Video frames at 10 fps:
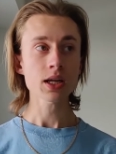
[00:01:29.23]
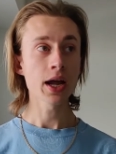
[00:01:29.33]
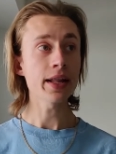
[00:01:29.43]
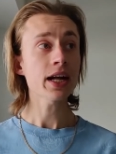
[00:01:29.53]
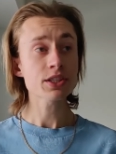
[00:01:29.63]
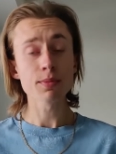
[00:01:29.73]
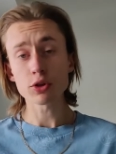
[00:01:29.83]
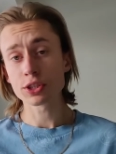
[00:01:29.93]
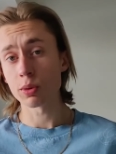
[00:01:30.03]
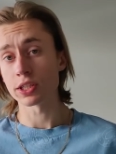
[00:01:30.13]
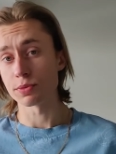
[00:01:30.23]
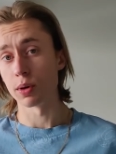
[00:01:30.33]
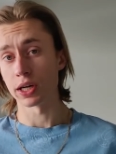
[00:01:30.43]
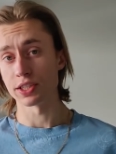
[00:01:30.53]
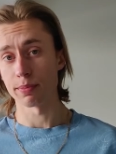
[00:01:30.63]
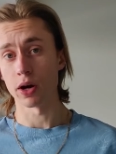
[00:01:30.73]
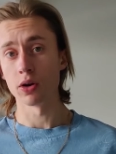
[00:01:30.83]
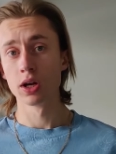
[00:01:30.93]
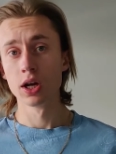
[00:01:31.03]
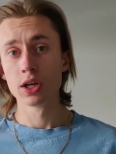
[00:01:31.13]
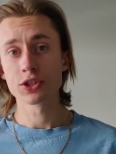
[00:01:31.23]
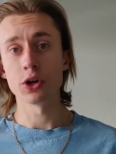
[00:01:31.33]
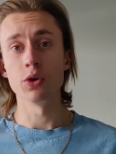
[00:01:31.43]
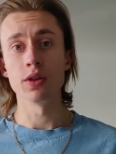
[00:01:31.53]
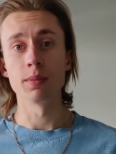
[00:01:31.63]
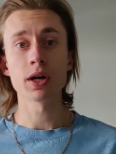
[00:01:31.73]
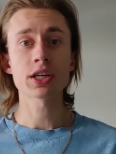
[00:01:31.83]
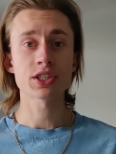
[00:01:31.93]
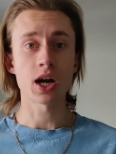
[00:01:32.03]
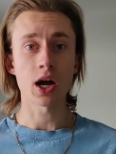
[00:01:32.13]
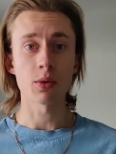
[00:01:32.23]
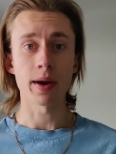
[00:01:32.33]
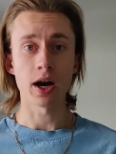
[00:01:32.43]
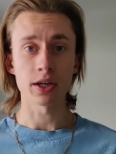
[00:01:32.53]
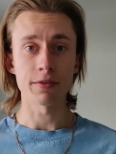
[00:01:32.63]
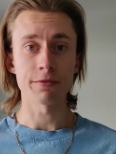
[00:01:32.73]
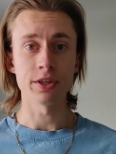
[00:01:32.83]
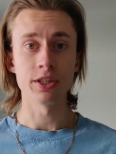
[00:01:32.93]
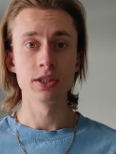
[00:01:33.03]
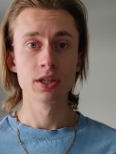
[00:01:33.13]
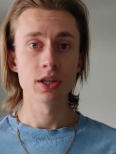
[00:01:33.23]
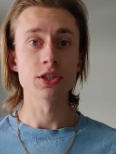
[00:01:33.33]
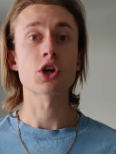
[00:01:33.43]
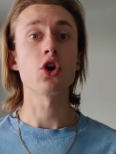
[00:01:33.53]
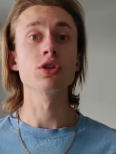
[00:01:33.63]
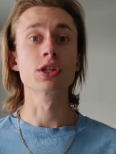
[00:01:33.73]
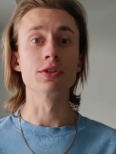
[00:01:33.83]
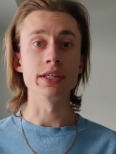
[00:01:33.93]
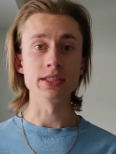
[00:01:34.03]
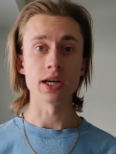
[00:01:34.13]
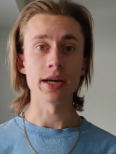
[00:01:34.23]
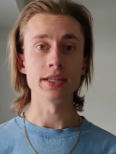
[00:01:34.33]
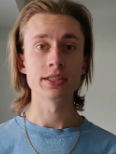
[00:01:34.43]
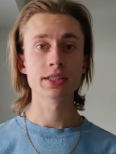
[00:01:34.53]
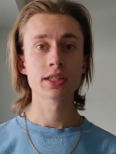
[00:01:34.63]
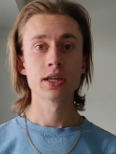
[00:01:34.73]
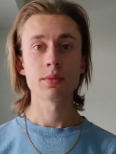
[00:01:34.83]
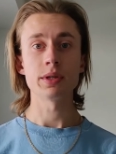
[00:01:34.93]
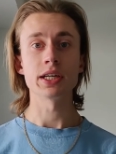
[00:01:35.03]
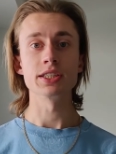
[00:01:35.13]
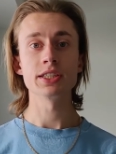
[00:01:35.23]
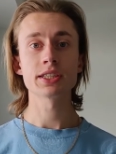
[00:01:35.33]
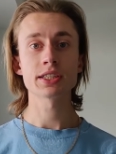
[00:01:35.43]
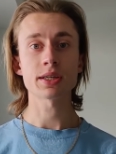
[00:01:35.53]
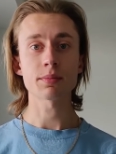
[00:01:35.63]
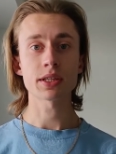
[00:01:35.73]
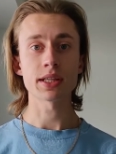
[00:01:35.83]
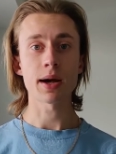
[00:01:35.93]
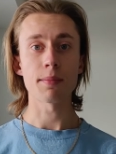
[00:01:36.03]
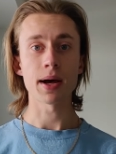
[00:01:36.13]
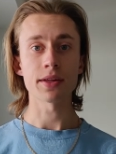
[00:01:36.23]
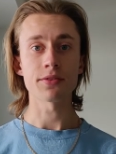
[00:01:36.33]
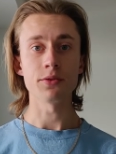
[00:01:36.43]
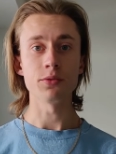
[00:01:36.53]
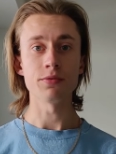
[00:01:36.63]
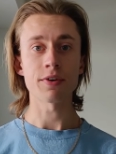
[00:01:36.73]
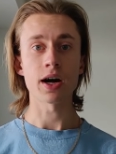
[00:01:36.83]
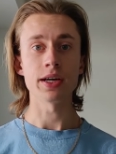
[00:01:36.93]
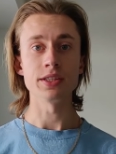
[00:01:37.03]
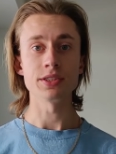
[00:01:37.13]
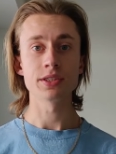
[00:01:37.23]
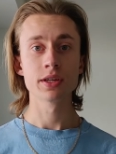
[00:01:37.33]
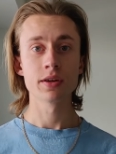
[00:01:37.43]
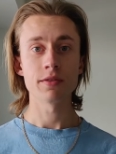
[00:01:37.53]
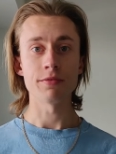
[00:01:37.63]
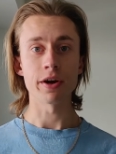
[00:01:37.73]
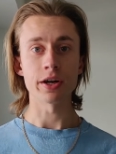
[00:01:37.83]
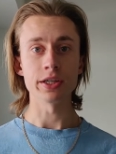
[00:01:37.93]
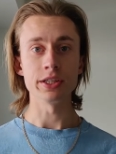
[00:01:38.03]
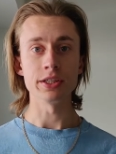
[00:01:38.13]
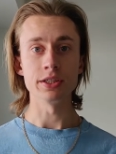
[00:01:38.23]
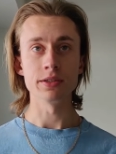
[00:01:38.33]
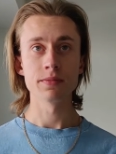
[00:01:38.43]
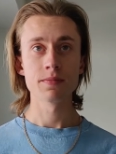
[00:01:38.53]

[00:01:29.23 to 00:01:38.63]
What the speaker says: And that's mostly what this book is about. So the book is an autobiography. It's called Greenlights because this is something that Matthew finds very